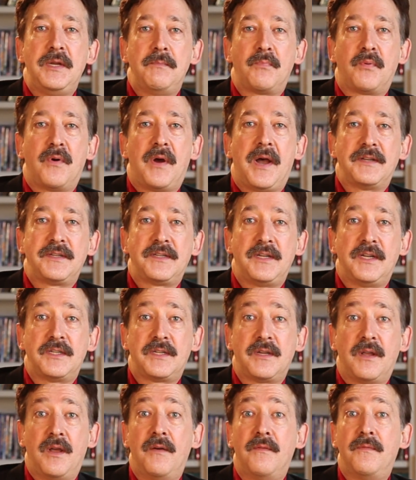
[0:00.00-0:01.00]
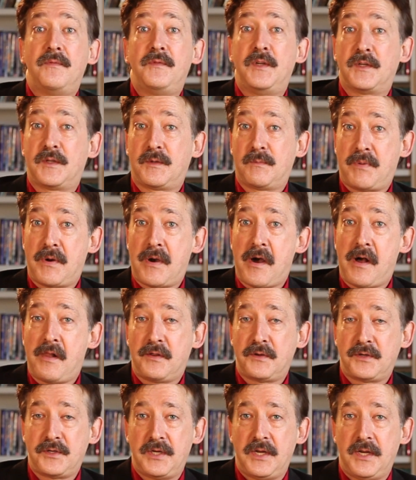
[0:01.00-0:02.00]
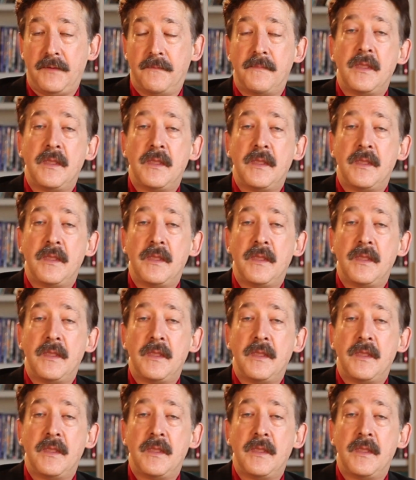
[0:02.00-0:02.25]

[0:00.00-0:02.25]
process of just polishing.